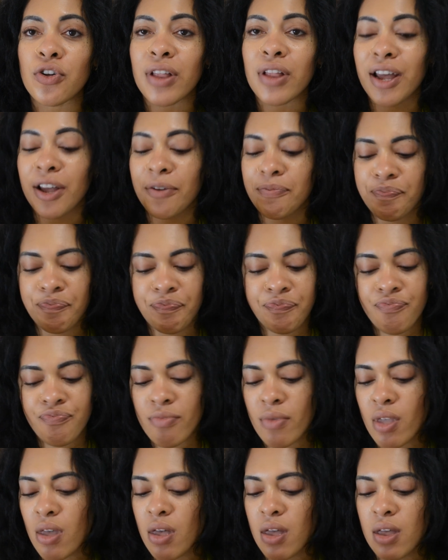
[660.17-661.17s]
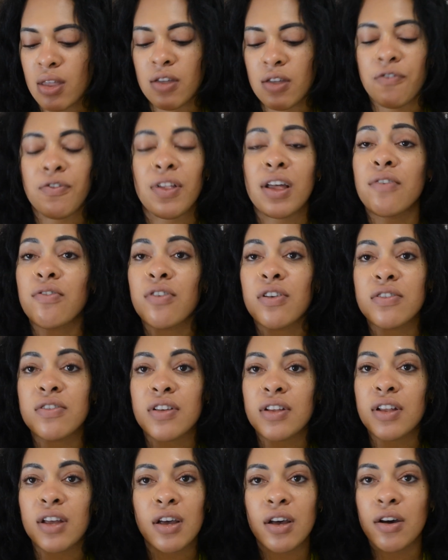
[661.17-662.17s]
like the flavors
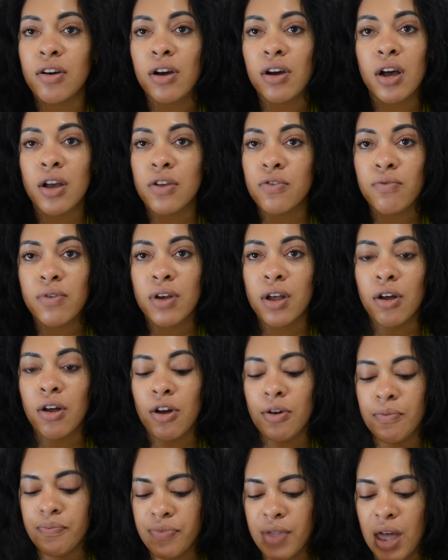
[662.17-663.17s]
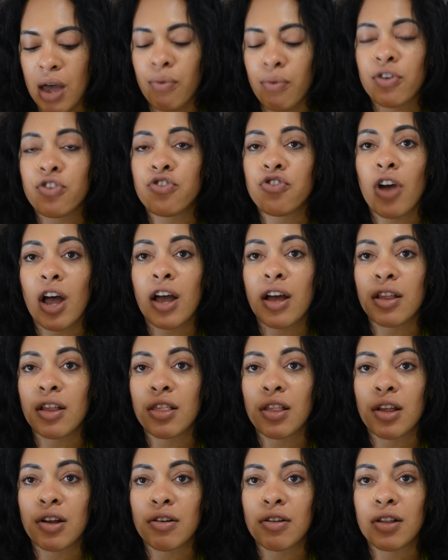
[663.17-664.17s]
in it are unreal. I wish I could
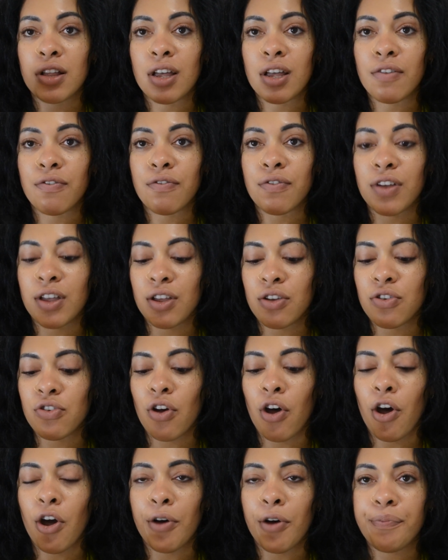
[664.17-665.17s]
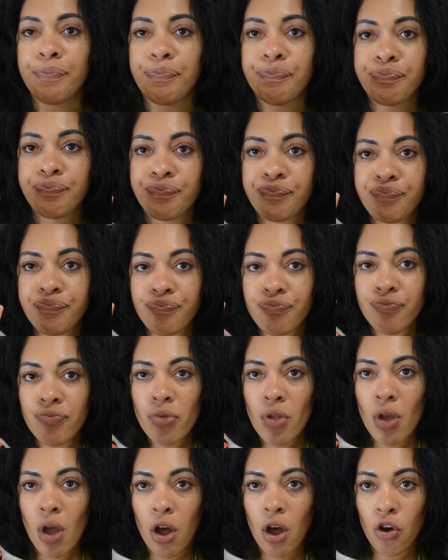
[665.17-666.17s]
literally feed y'all.
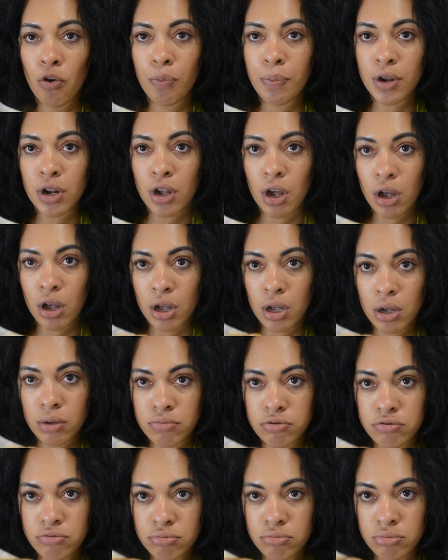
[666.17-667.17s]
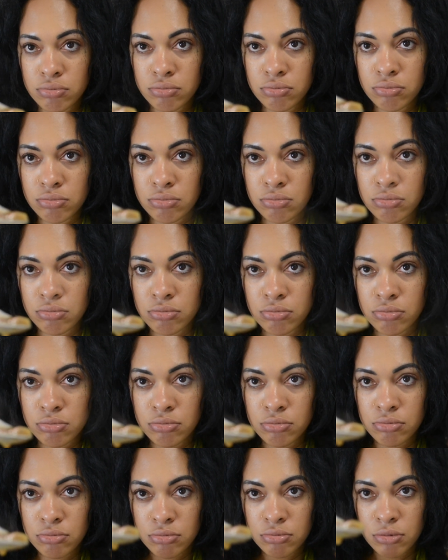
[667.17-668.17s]
Open up.
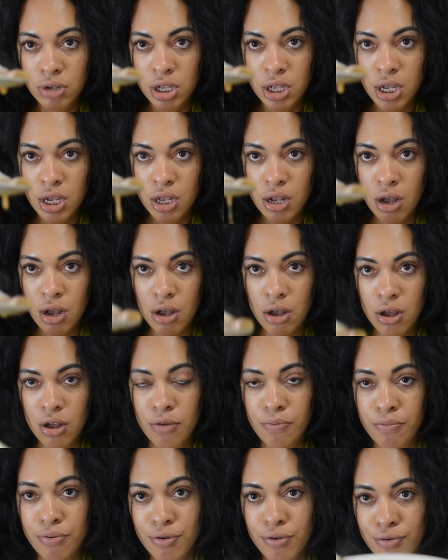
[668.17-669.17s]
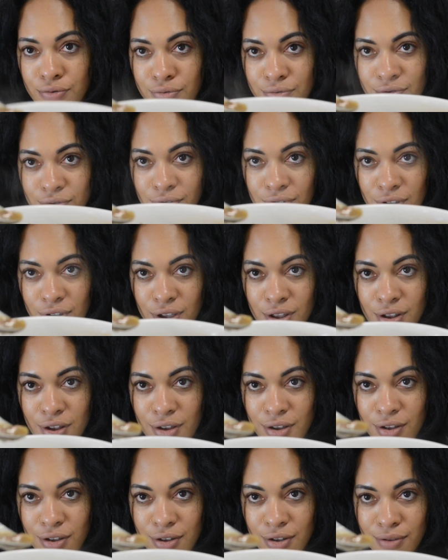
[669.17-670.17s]
Eat up. Eat
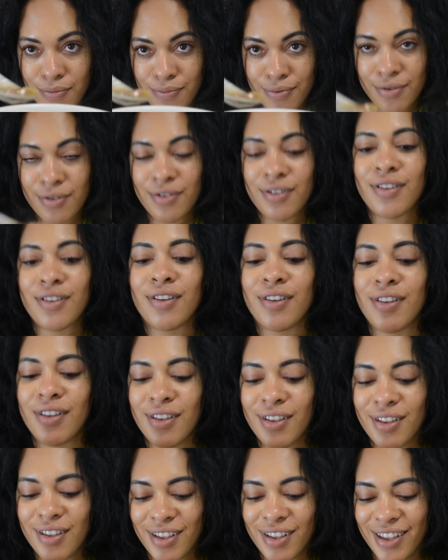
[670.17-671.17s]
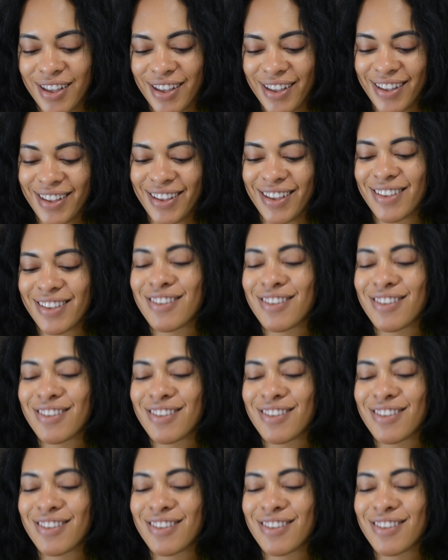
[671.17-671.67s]
up. It's